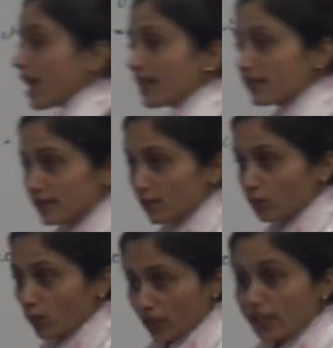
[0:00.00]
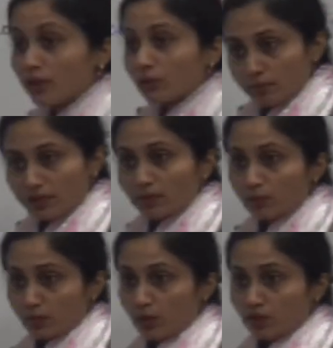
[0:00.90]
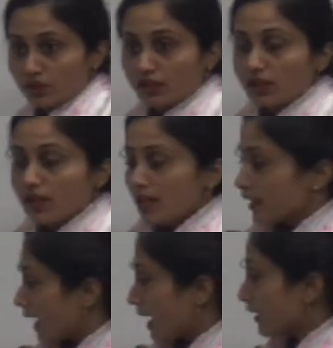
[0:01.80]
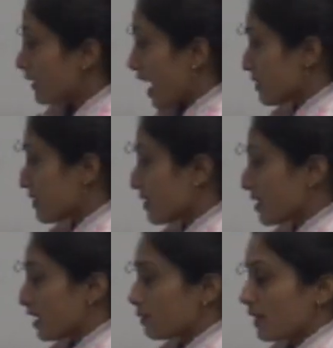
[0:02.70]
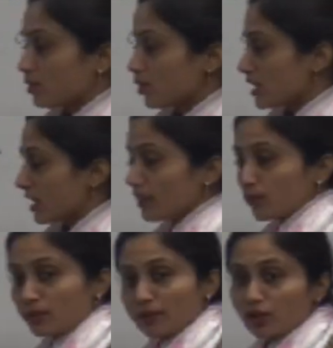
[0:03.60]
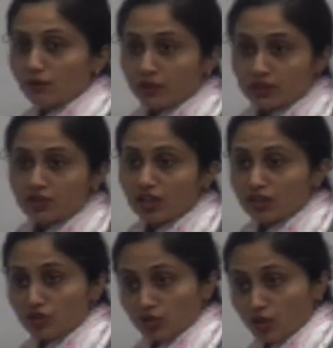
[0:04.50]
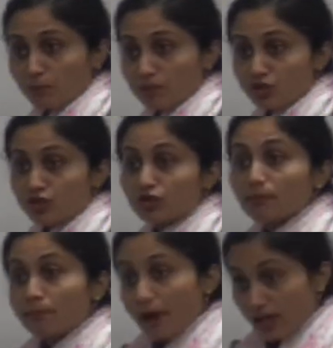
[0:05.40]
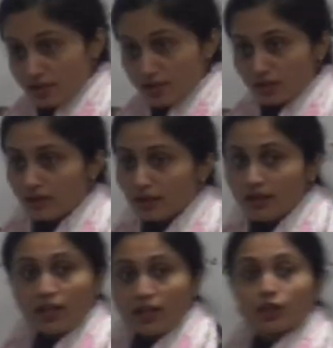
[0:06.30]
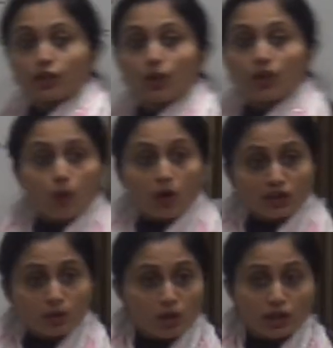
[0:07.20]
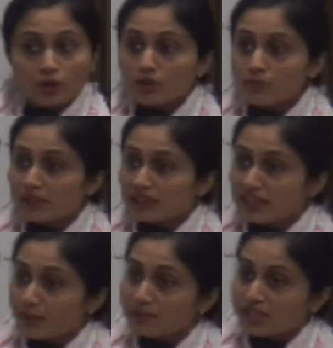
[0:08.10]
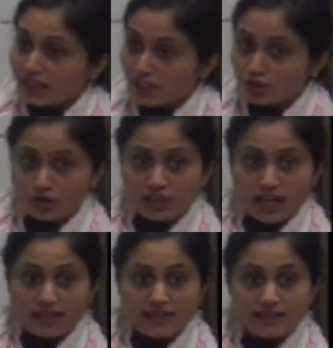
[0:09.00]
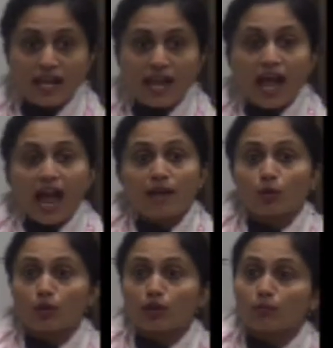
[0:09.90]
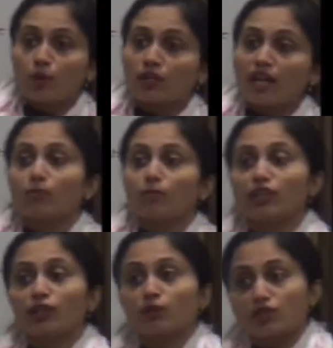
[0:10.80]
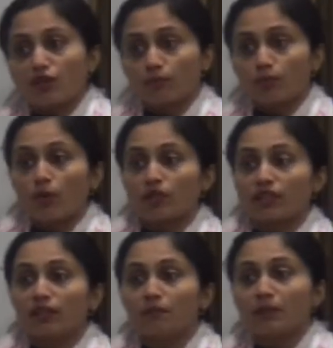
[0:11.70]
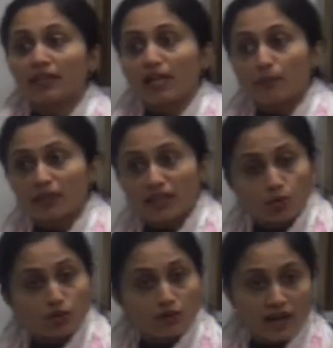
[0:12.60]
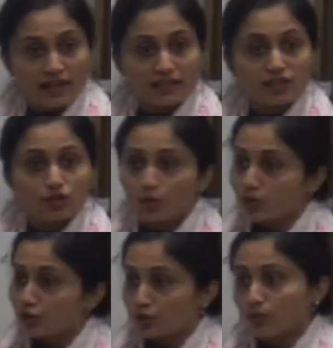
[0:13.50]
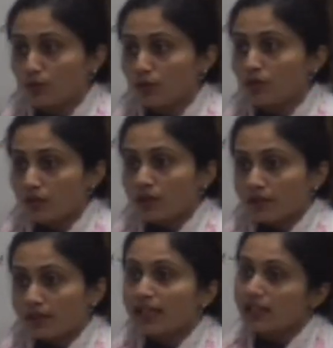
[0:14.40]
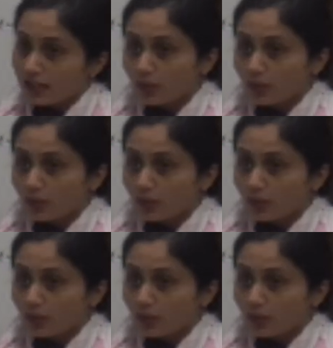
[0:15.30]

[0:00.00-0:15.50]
is in equilibrium with water, that is the state where you will say there will be no further change in the composition, but your water molecules will keep sticking to the ice, and more other molecules of water may be coming out of ice to go into the liquid